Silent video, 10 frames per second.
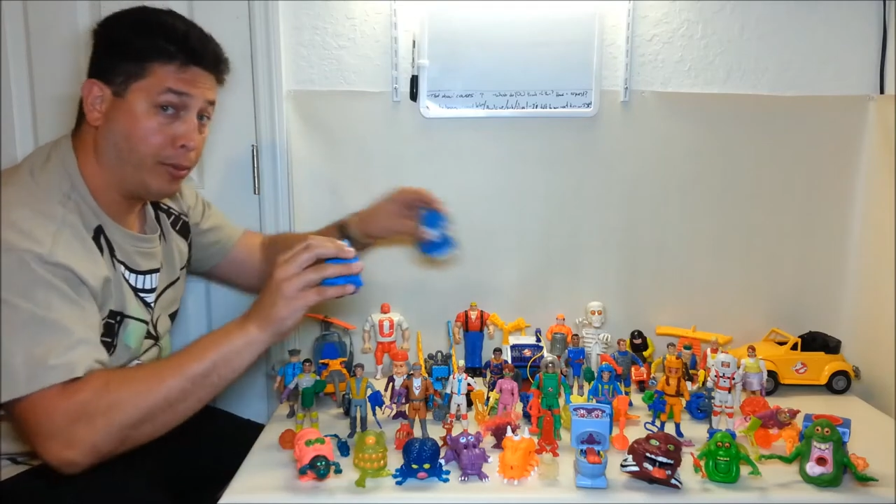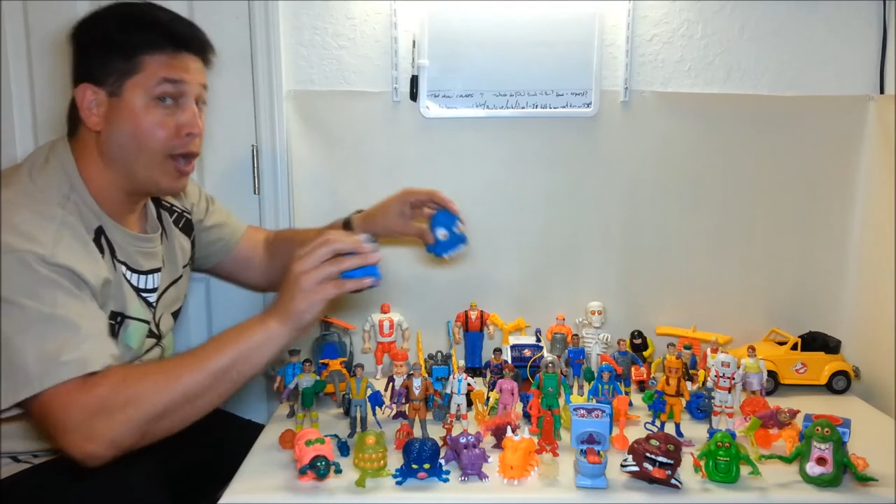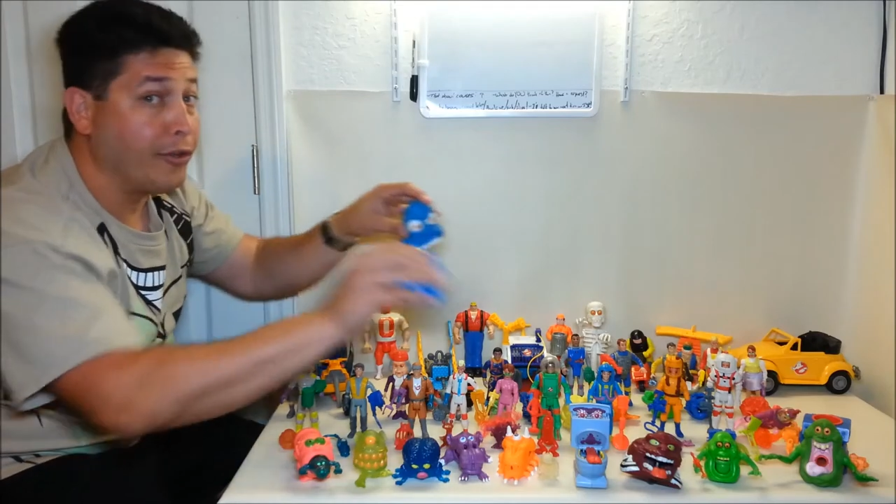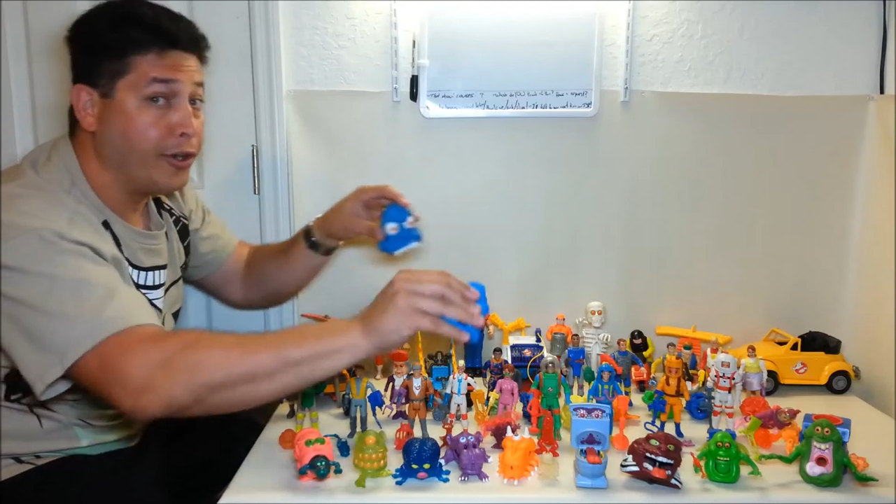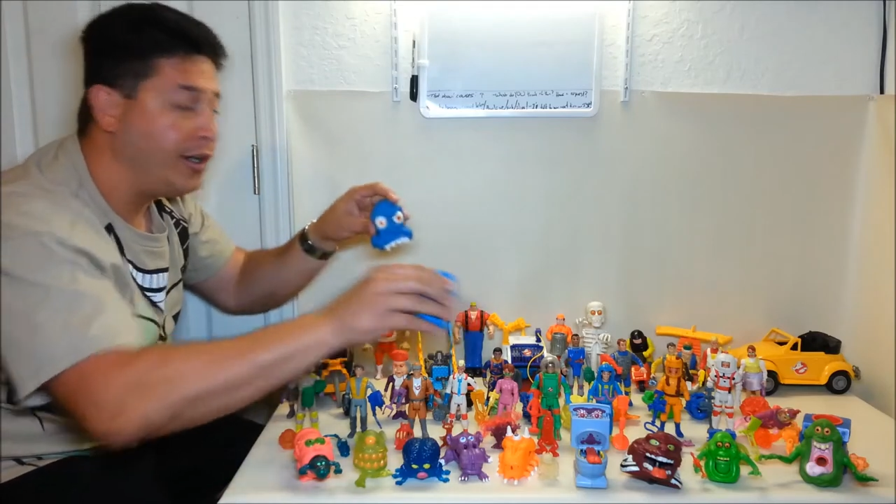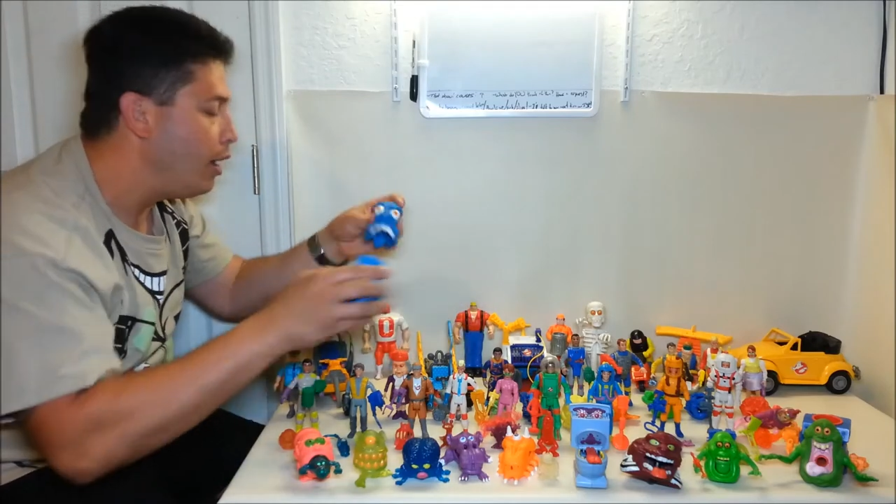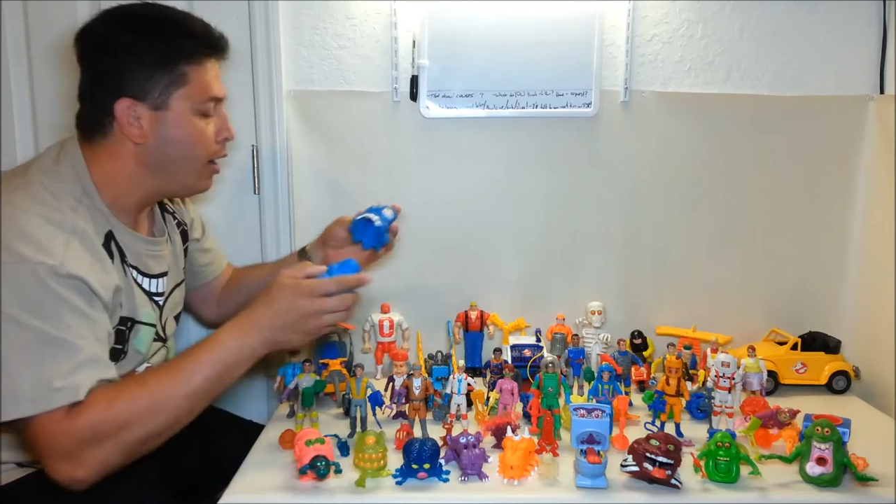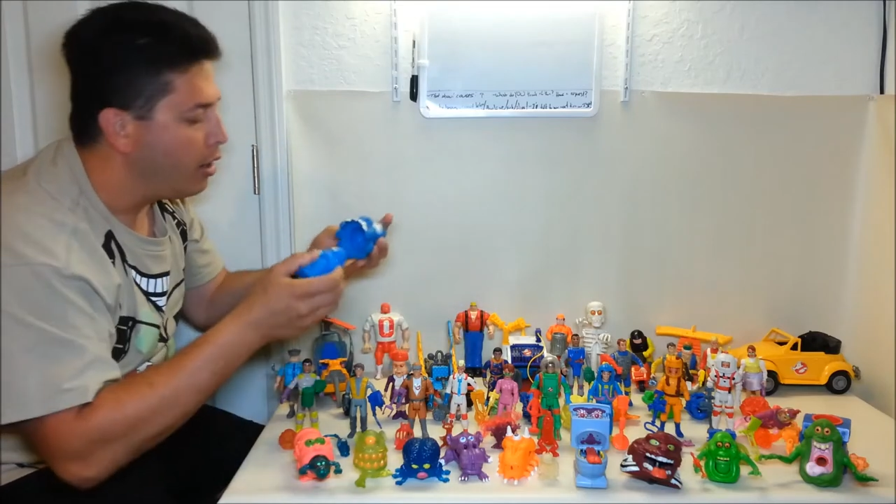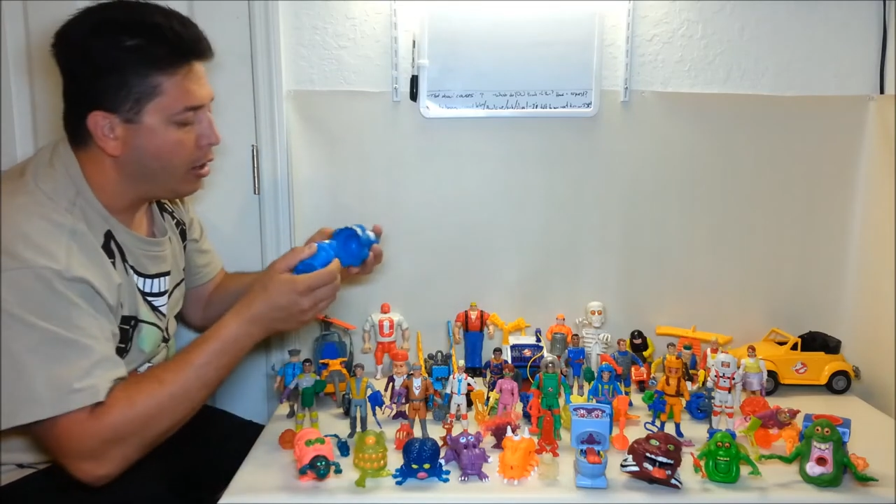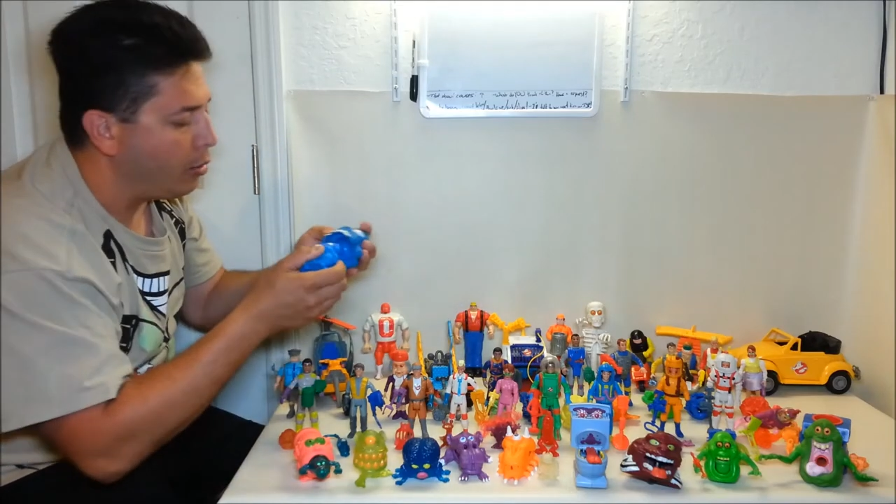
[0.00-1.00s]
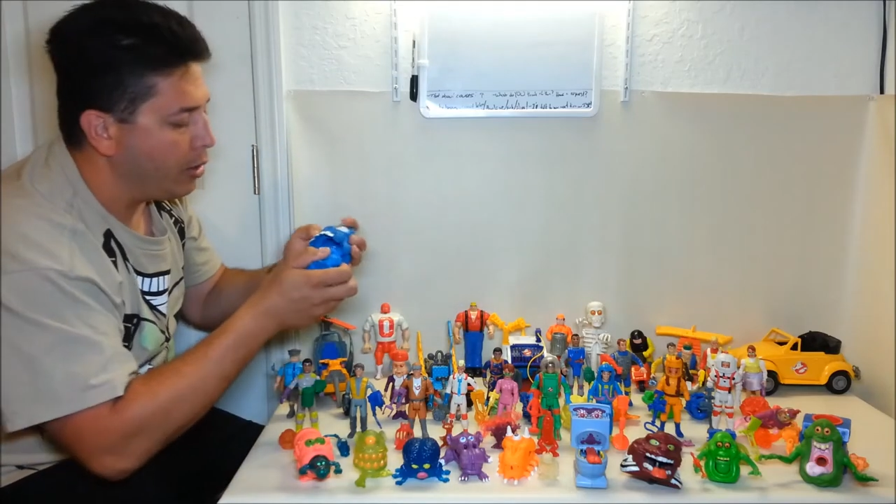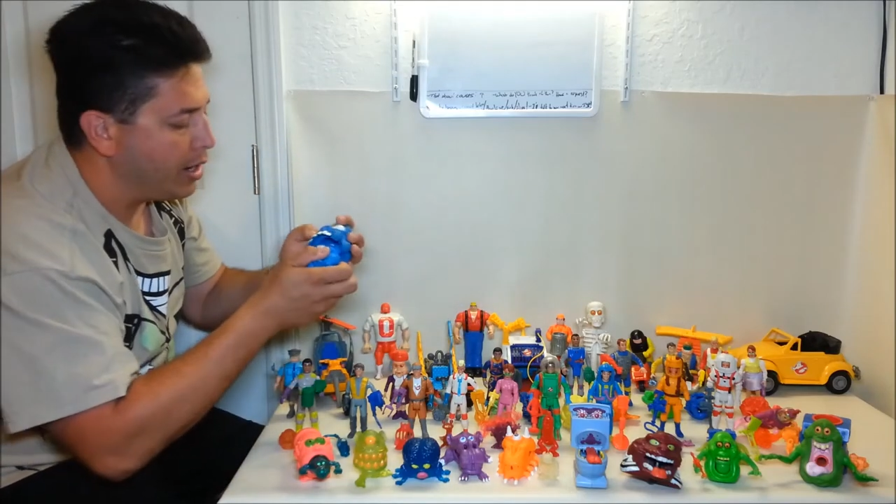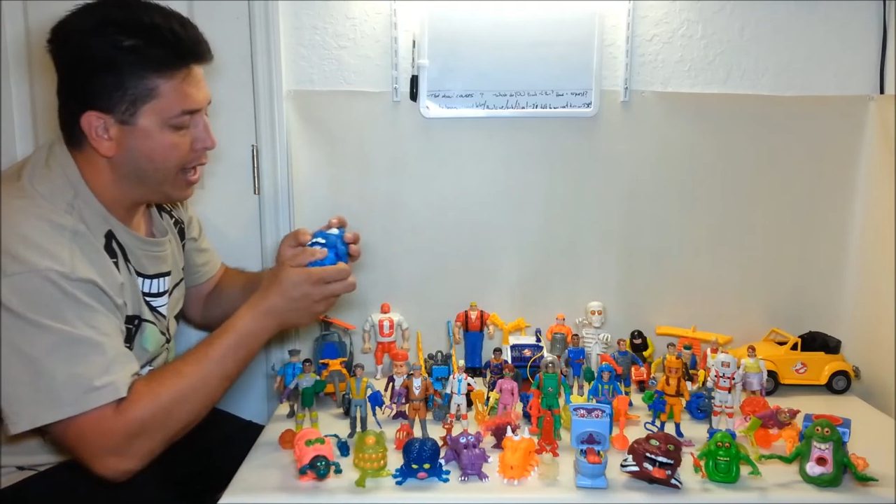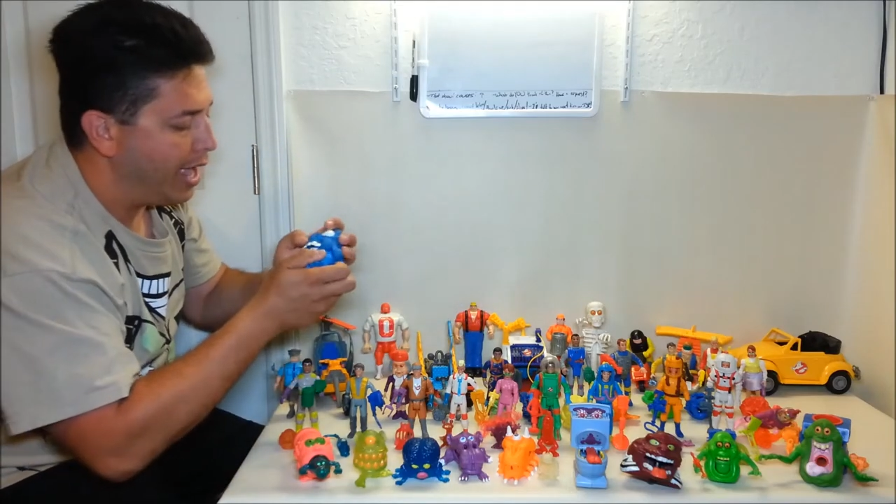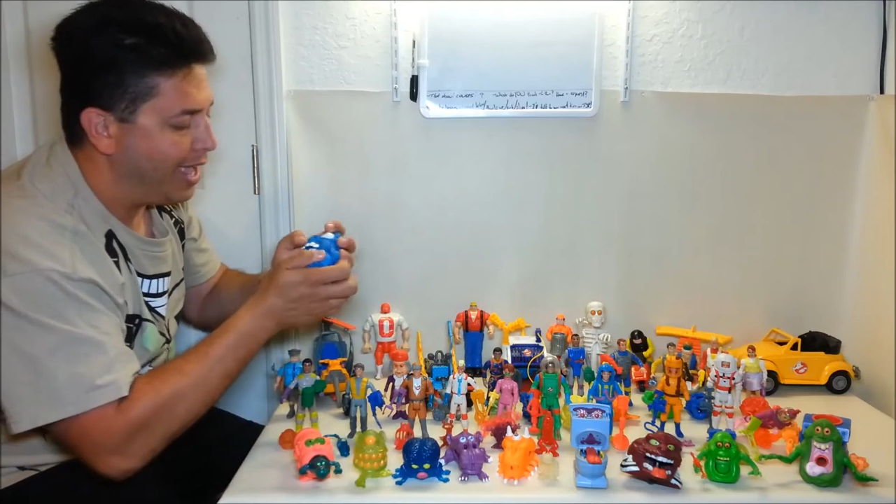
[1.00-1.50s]
brother or
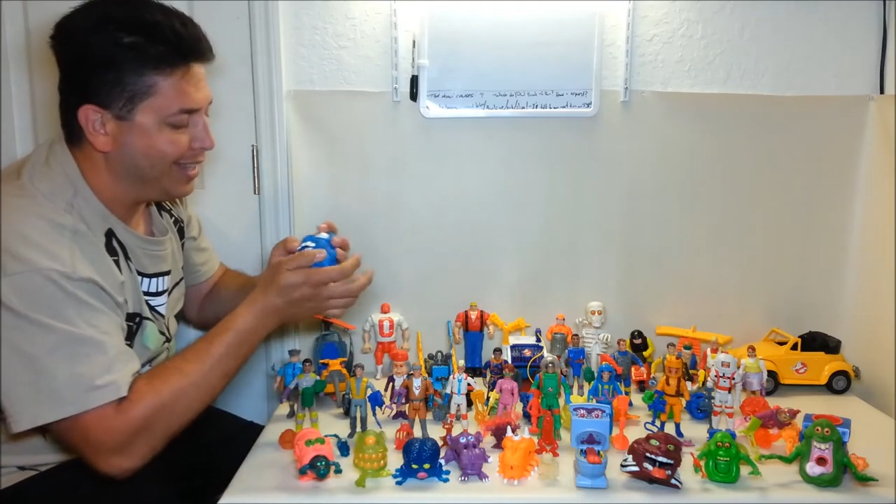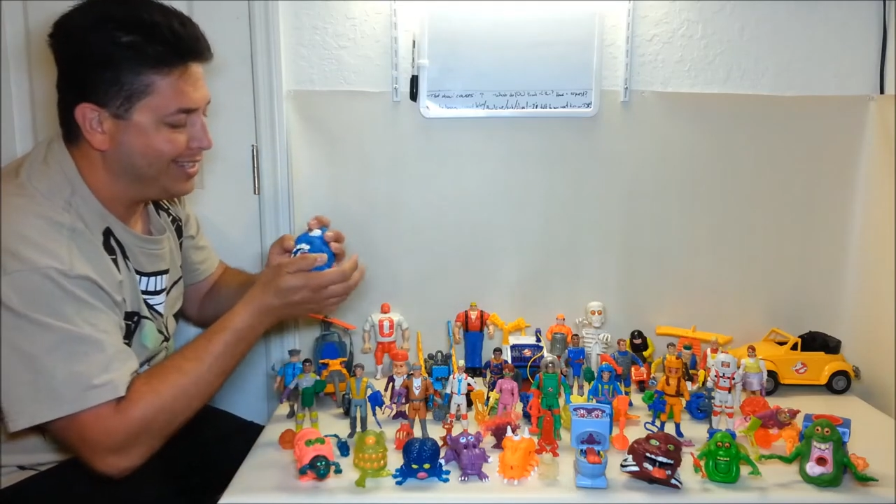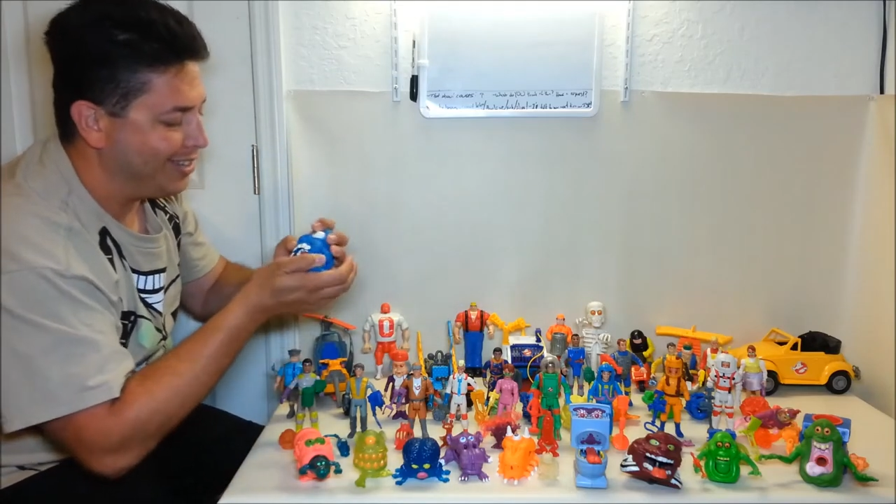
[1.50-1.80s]
whatnot.